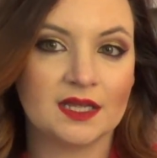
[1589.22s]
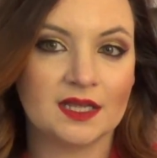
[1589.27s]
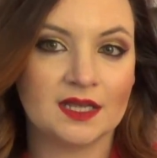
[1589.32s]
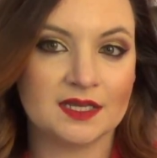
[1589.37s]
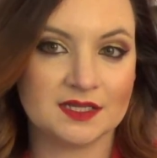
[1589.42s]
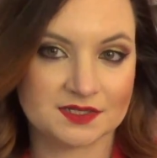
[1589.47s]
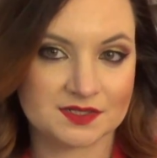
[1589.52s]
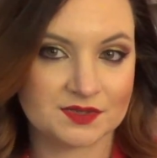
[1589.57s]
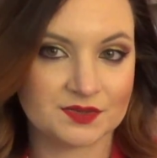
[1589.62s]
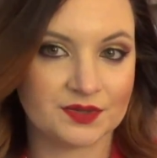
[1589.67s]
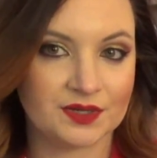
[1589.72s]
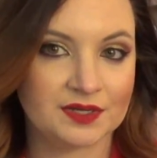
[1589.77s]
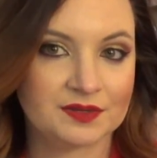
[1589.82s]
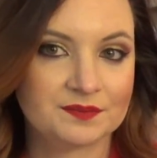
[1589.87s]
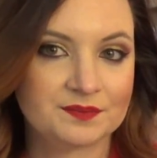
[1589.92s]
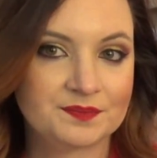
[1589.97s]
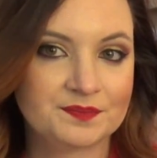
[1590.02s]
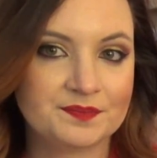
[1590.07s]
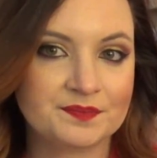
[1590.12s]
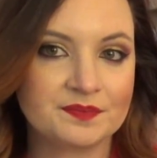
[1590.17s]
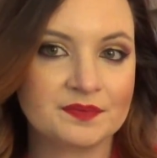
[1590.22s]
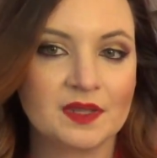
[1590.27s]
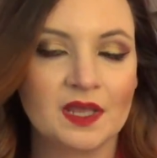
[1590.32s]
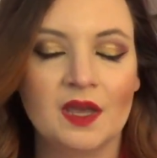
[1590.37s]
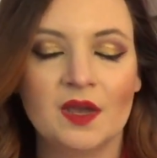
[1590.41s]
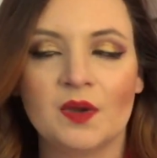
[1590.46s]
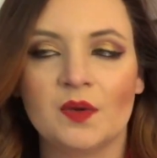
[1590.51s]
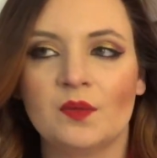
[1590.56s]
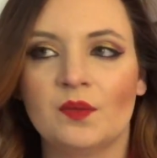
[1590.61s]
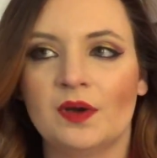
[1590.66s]
history,
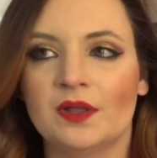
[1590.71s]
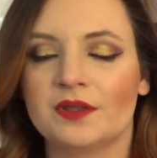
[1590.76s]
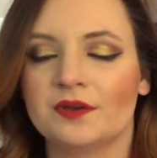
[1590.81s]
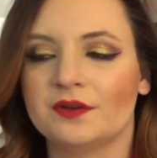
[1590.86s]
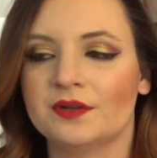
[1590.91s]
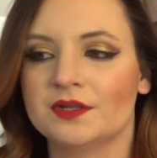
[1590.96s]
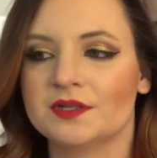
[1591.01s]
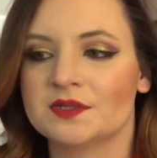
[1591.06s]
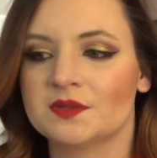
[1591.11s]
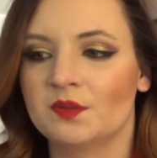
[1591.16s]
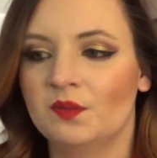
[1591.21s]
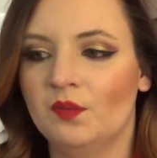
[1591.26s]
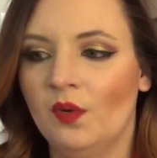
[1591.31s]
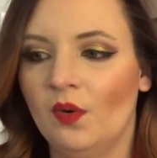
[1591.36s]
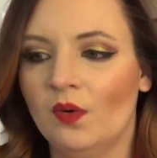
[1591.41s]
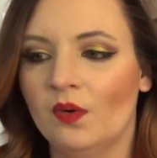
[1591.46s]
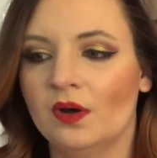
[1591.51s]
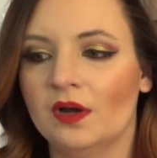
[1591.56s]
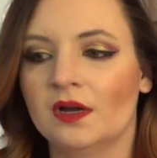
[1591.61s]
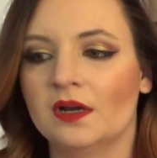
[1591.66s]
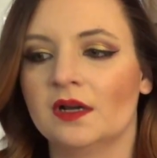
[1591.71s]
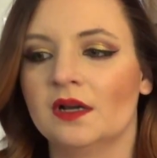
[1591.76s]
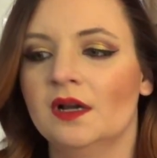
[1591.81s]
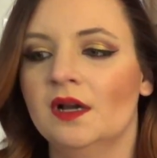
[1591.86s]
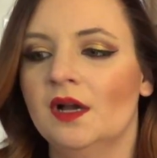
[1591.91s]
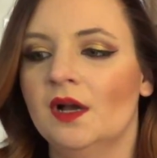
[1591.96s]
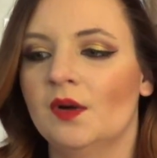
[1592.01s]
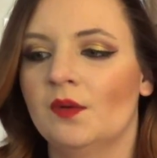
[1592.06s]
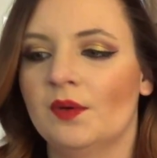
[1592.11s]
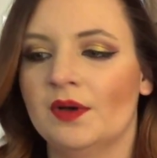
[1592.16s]
whether it's war,
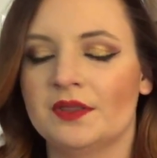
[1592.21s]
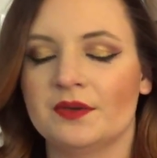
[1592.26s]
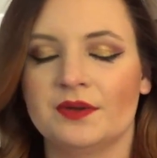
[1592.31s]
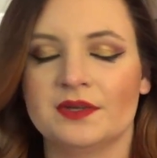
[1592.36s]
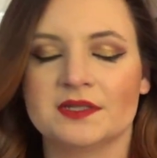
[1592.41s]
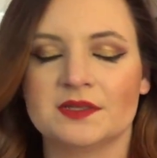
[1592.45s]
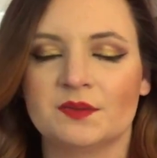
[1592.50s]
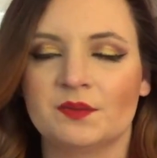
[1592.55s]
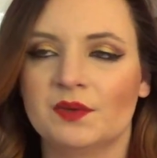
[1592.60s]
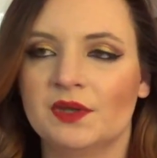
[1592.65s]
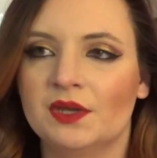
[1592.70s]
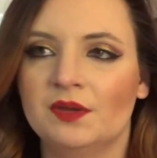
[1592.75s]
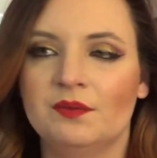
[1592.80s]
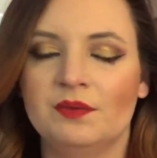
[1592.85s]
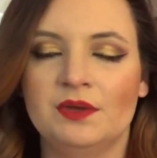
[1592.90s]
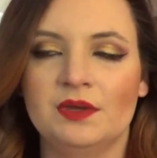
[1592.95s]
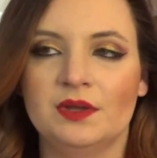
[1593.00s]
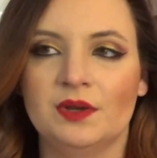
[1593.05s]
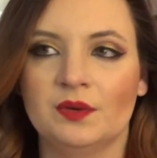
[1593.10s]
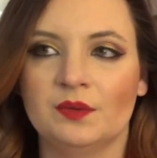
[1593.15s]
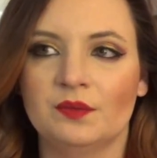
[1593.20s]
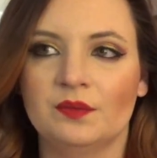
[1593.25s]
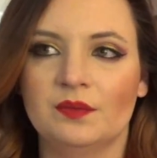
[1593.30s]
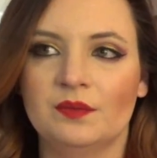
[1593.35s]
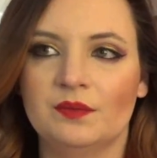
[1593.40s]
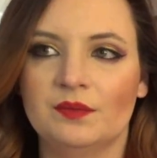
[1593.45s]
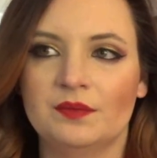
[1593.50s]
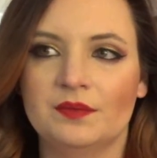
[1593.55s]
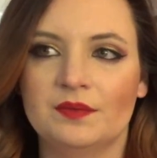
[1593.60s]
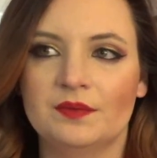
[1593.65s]
whether it's, you know,
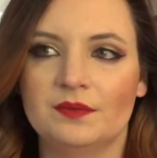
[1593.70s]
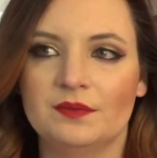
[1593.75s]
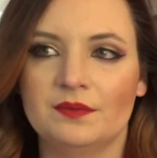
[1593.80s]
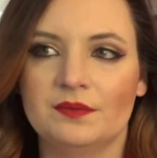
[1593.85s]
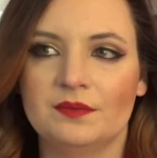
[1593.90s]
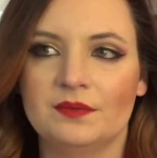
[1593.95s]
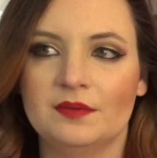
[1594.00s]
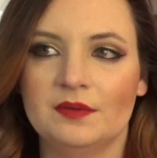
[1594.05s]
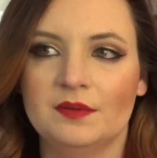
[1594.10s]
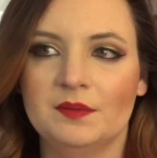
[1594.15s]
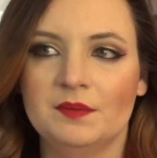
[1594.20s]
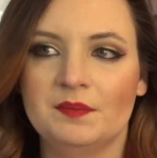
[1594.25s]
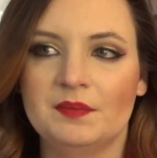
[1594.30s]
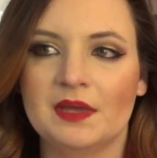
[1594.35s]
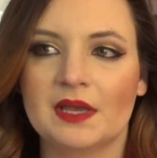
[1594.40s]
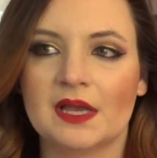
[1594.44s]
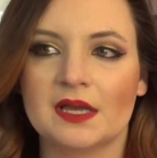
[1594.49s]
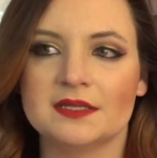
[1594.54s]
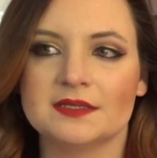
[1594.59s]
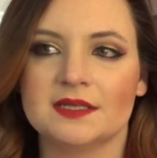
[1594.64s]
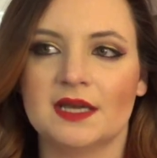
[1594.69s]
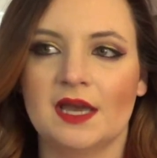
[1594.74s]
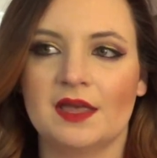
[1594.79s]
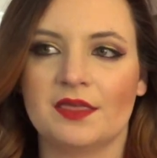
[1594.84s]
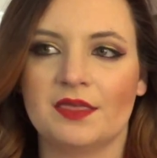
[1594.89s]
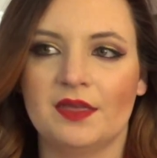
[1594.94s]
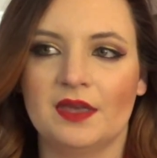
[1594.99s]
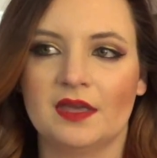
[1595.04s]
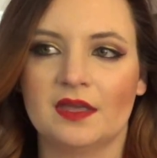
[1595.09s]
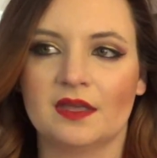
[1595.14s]
because I
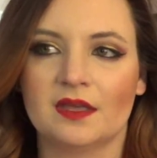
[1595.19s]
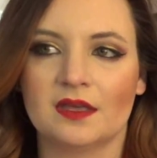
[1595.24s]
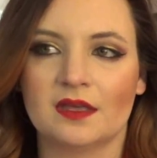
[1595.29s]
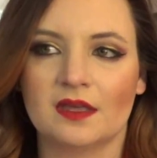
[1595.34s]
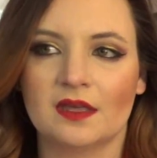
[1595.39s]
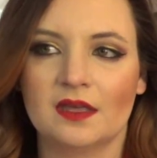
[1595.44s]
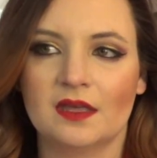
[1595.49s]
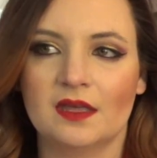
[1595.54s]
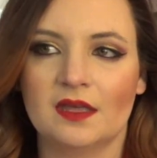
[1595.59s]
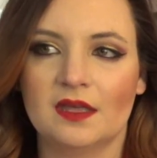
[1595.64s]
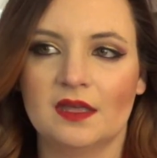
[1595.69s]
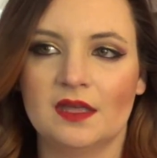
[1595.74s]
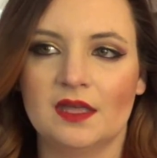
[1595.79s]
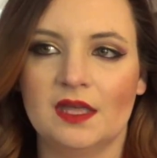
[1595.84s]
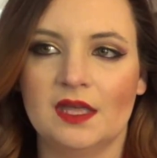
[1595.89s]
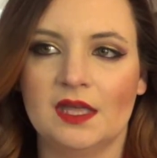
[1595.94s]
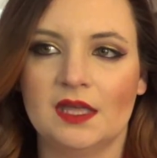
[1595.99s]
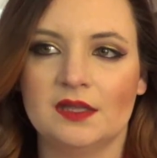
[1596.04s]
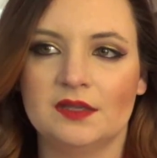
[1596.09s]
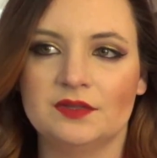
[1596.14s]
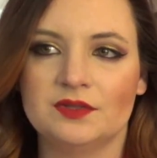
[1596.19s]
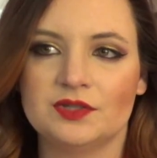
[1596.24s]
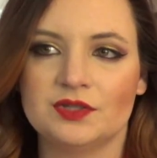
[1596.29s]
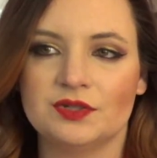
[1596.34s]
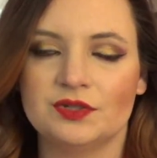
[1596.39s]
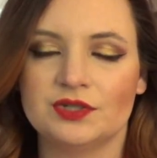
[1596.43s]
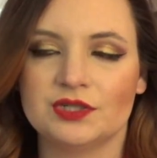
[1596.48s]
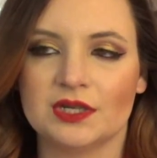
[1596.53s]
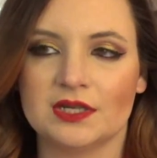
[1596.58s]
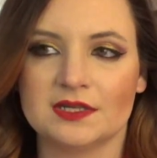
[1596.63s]
think
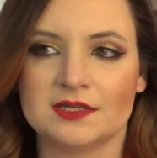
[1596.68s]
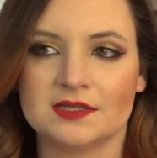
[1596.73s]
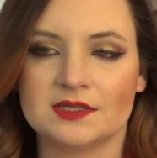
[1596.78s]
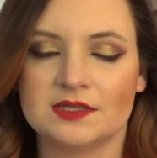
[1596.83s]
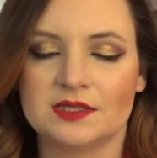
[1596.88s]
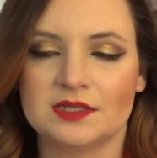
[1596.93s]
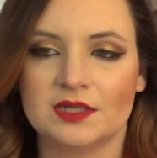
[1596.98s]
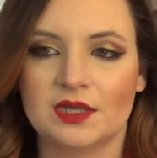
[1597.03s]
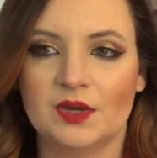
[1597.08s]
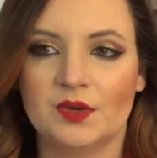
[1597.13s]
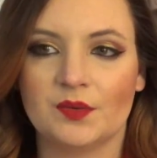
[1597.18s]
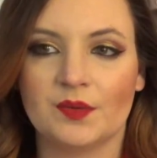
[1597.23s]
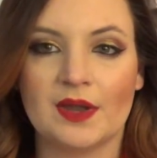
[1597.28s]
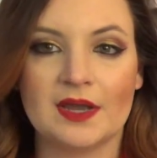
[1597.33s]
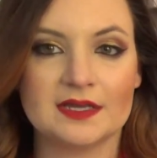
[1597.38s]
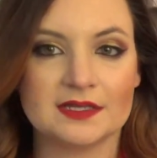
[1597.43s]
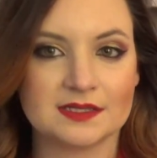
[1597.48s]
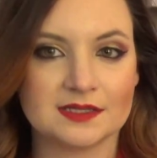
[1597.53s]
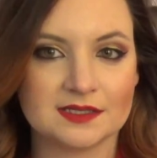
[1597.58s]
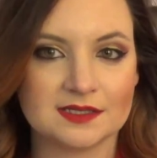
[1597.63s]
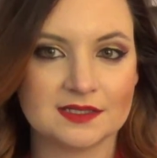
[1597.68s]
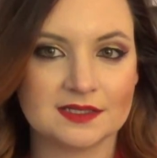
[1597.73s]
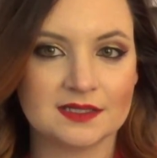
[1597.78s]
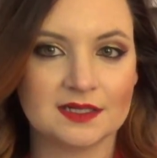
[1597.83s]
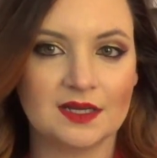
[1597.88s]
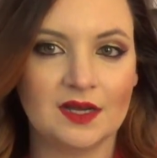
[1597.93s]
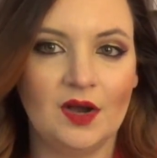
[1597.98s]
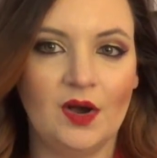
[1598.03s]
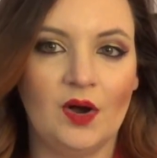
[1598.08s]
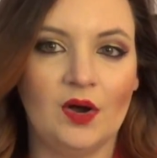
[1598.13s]
to just erase
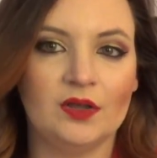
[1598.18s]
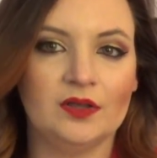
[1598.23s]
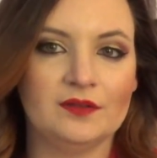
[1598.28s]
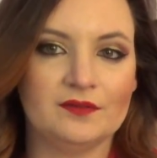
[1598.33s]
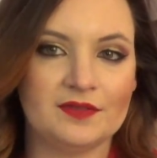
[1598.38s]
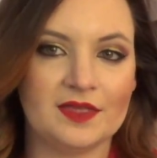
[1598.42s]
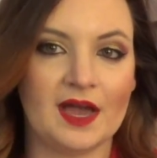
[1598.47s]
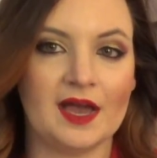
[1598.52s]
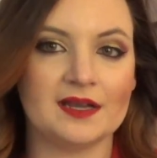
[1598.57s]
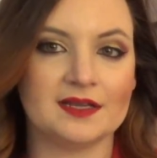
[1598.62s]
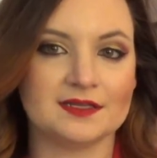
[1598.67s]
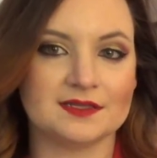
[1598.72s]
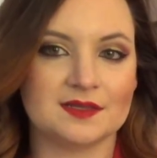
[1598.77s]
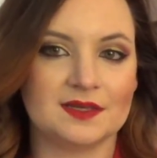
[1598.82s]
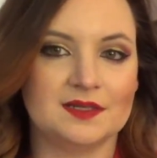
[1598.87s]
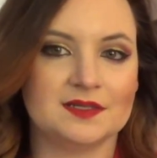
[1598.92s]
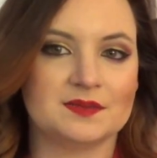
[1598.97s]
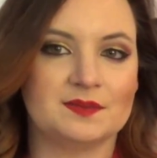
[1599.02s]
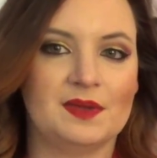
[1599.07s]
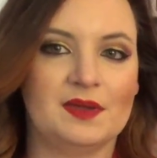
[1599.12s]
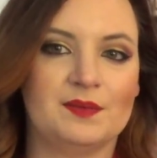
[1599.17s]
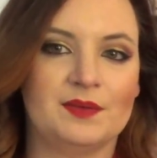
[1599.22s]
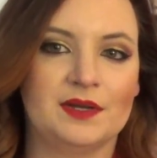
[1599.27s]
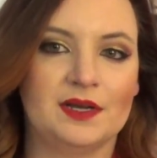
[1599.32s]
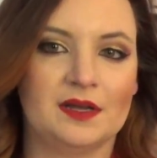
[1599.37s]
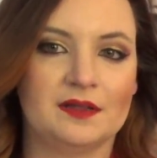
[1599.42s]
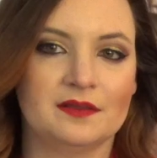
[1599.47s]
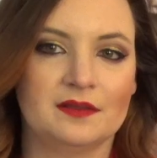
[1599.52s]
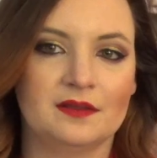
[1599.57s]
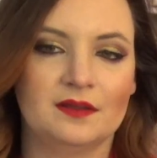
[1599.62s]
all of that is maybe
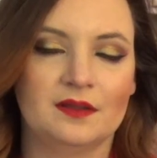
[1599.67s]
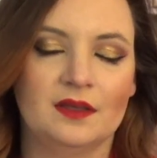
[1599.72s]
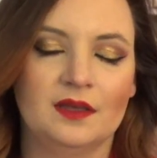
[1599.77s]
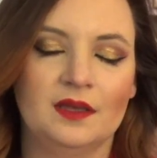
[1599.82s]
not